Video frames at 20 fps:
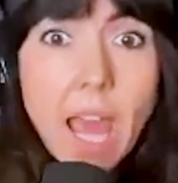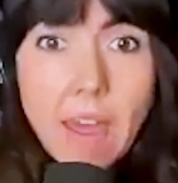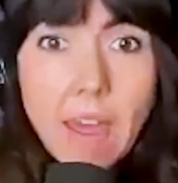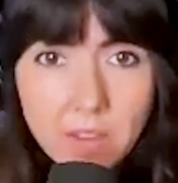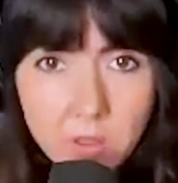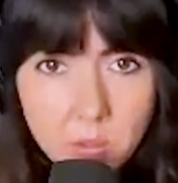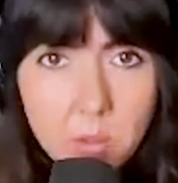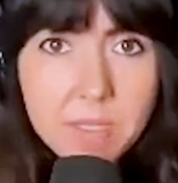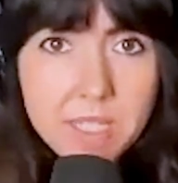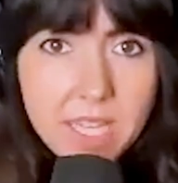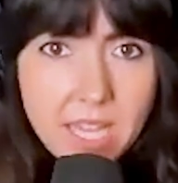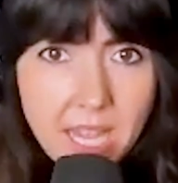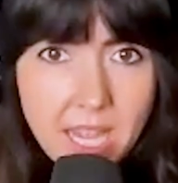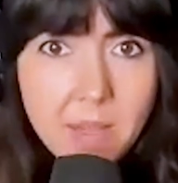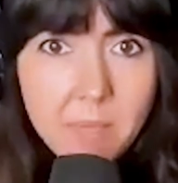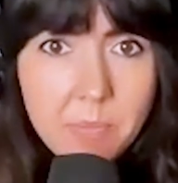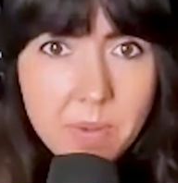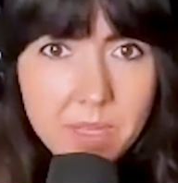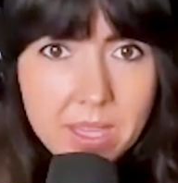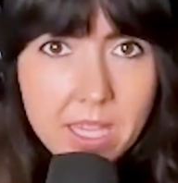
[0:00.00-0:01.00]
that's what I'm saying.
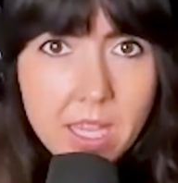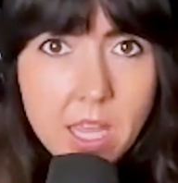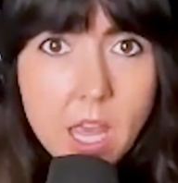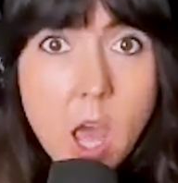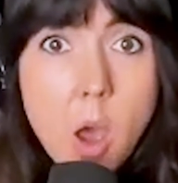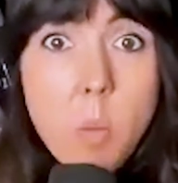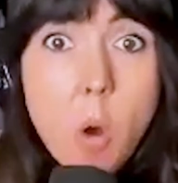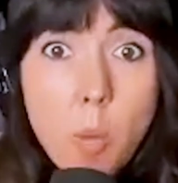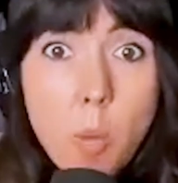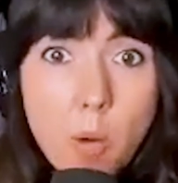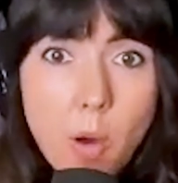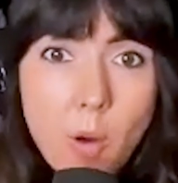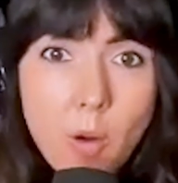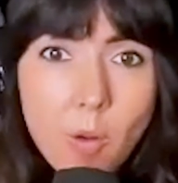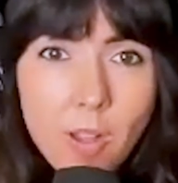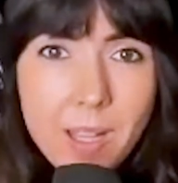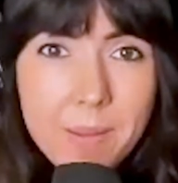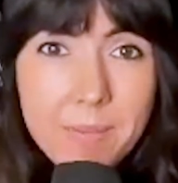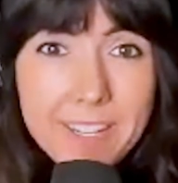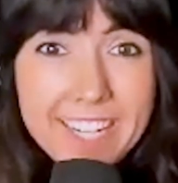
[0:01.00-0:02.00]
But well,
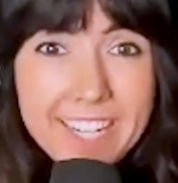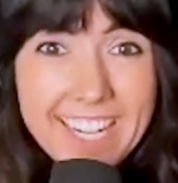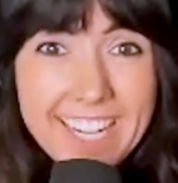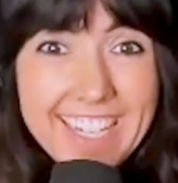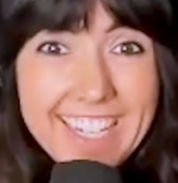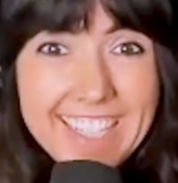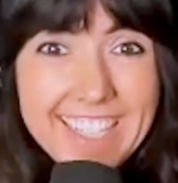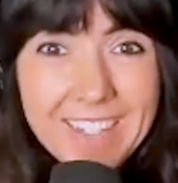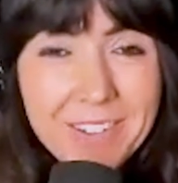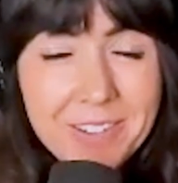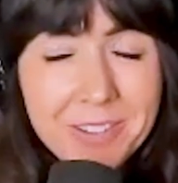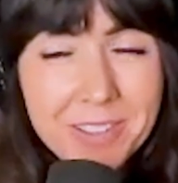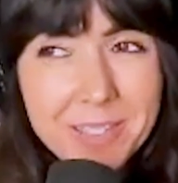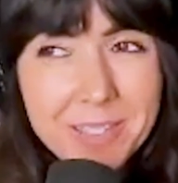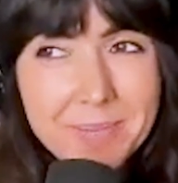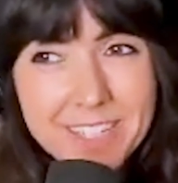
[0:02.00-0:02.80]
only